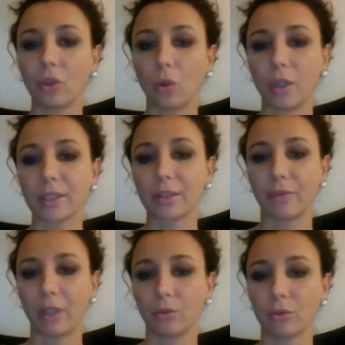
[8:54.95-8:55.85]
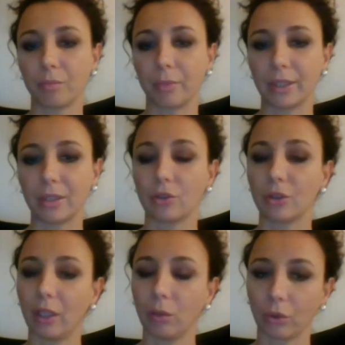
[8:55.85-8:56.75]
towards values-based
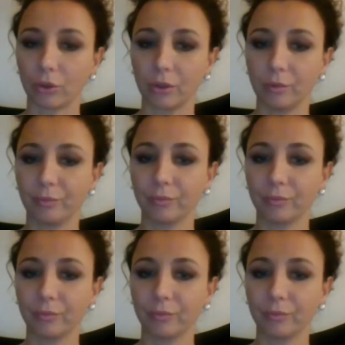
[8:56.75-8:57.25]
digital world.